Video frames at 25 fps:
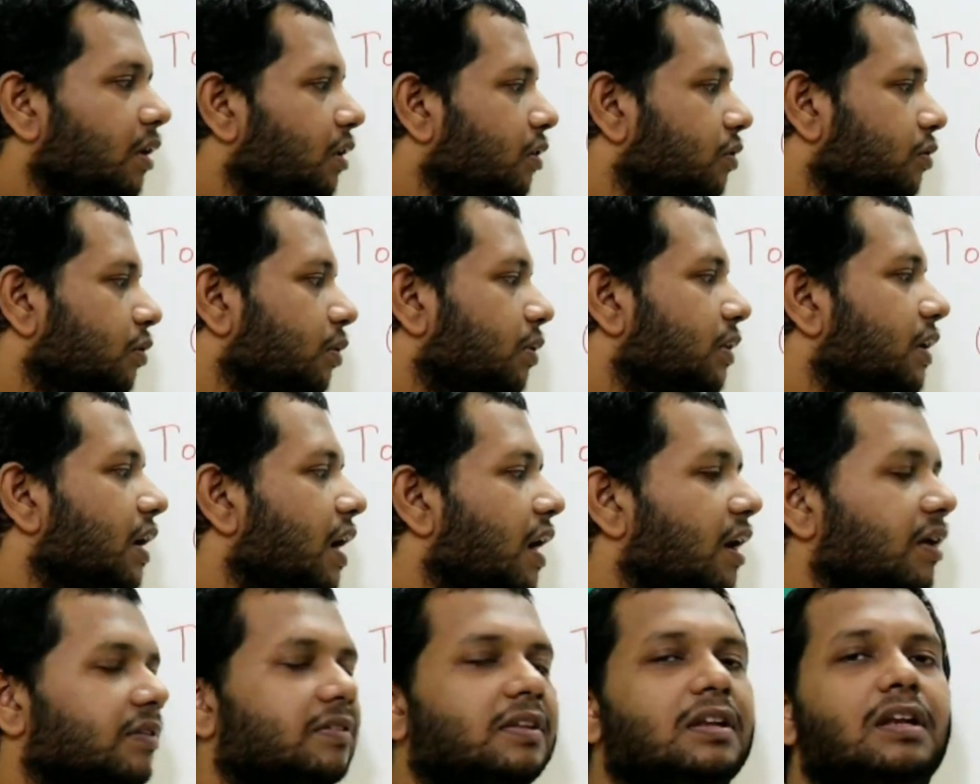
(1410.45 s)
so
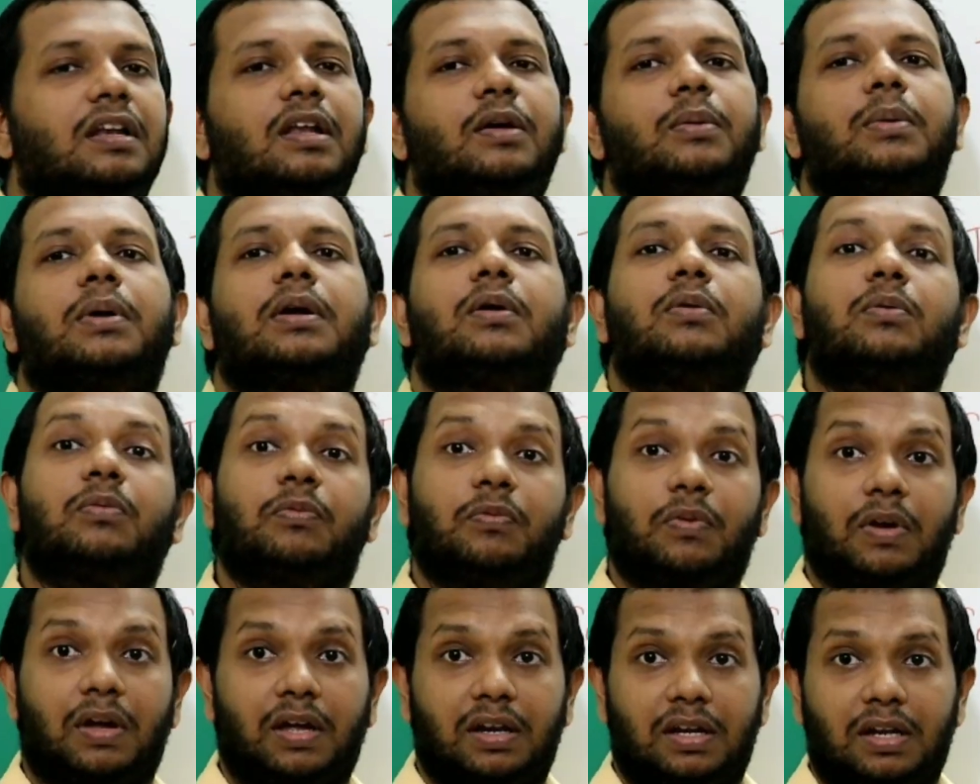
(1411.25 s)
gas in liquid,
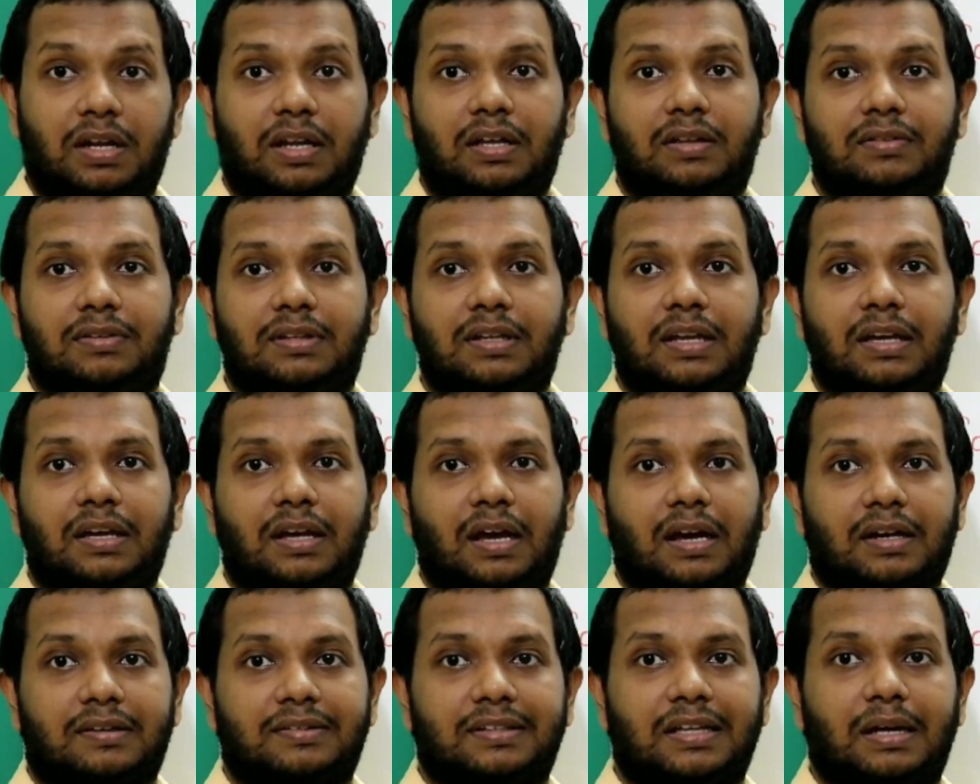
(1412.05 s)
very
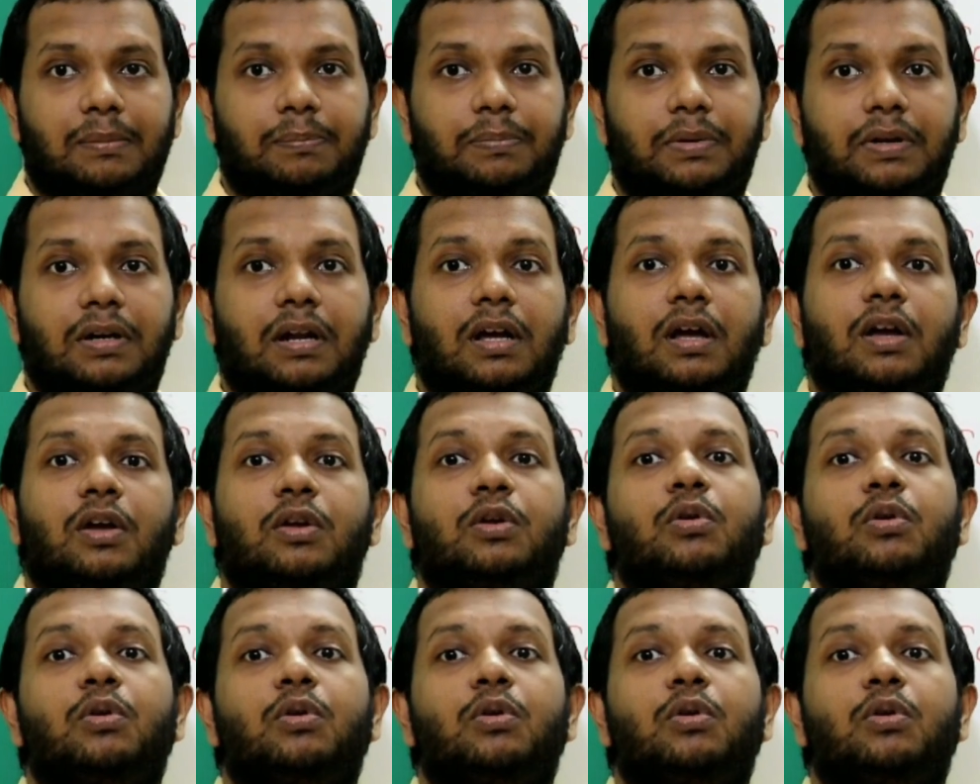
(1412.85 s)
easy example,